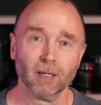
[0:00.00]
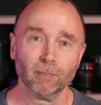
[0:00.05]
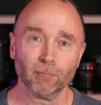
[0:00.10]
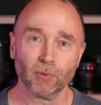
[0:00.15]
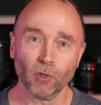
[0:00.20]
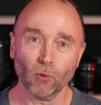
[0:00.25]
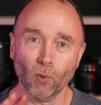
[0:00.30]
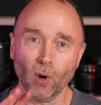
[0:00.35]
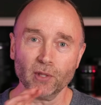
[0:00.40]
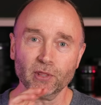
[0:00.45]

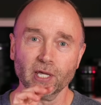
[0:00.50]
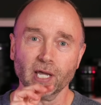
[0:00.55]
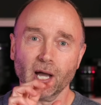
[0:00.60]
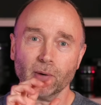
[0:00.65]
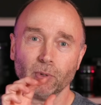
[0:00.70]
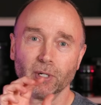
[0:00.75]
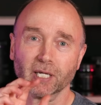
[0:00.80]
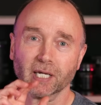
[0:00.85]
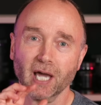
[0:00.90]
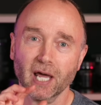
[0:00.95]
But the one thing I
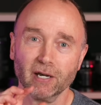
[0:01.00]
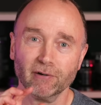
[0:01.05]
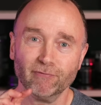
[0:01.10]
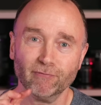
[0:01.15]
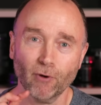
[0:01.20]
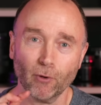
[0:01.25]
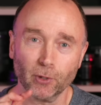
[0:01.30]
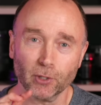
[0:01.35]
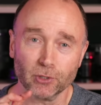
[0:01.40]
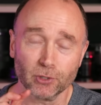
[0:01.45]
want to kind of
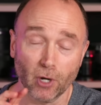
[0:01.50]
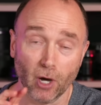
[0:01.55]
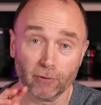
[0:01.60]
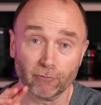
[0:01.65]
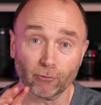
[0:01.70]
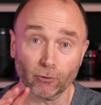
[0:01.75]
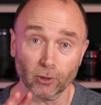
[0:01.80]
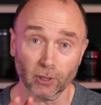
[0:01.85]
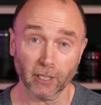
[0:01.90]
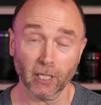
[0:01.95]
focus on
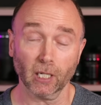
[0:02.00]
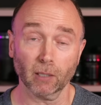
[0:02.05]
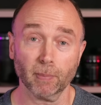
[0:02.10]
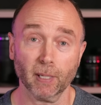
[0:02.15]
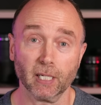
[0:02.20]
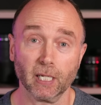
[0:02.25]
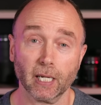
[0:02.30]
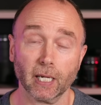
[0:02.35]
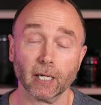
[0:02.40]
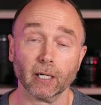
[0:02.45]
for a little
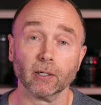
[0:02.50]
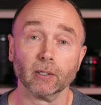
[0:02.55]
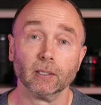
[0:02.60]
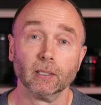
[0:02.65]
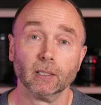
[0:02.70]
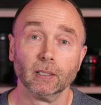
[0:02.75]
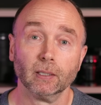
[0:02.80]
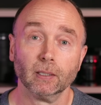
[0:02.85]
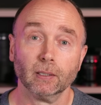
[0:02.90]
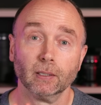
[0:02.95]
bit here,
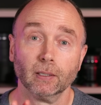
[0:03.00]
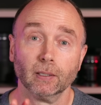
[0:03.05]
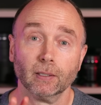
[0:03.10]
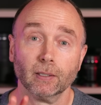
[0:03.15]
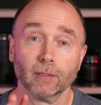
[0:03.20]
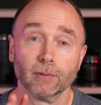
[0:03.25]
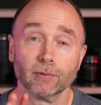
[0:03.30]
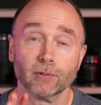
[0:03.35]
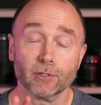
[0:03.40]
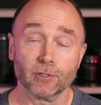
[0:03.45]

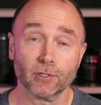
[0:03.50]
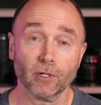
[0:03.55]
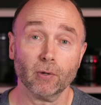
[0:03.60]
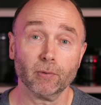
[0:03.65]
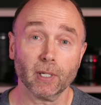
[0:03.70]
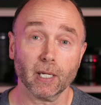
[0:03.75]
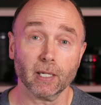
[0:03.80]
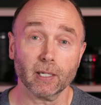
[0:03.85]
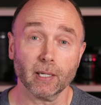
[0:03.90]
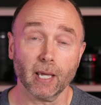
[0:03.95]
the
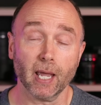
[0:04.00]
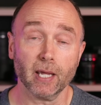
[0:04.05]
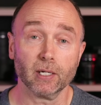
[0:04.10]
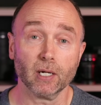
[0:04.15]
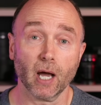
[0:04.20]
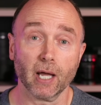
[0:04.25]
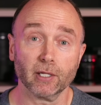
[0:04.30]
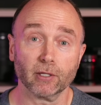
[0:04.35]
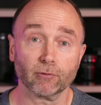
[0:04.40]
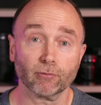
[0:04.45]
Sony
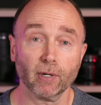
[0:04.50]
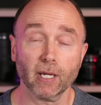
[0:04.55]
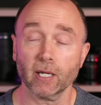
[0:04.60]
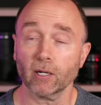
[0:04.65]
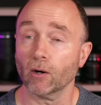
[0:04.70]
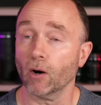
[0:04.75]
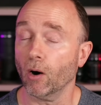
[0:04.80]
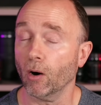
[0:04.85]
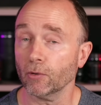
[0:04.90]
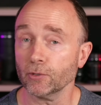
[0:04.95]
a9
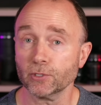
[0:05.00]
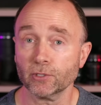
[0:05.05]
III, all